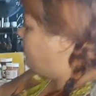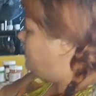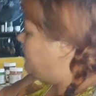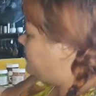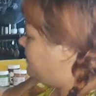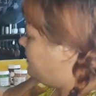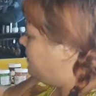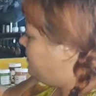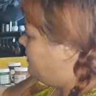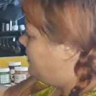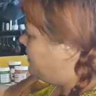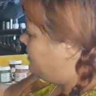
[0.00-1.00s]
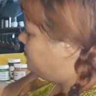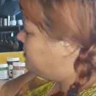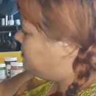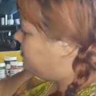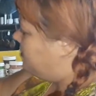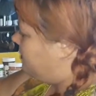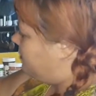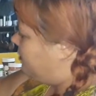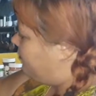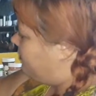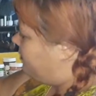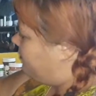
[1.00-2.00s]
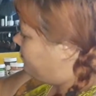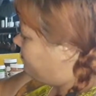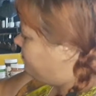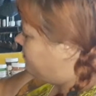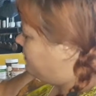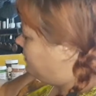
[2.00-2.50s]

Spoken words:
color. So I'm just going to go here and there.